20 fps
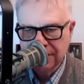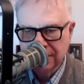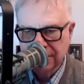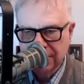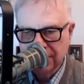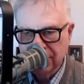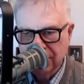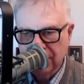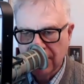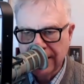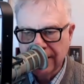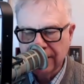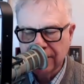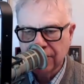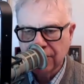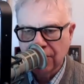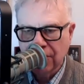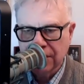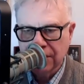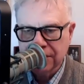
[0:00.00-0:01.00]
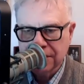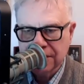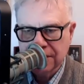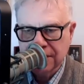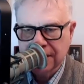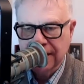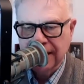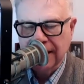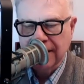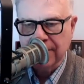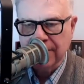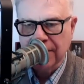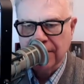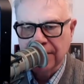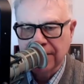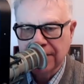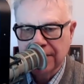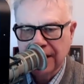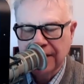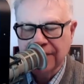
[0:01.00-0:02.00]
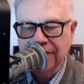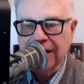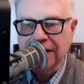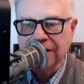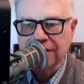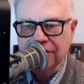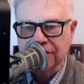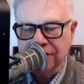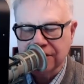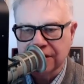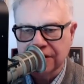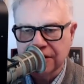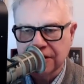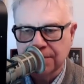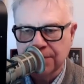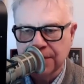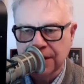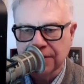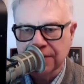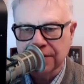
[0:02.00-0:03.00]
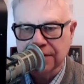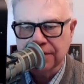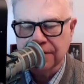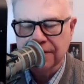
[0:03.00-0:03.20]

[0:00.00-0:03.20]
right across the camera and then just disappeared.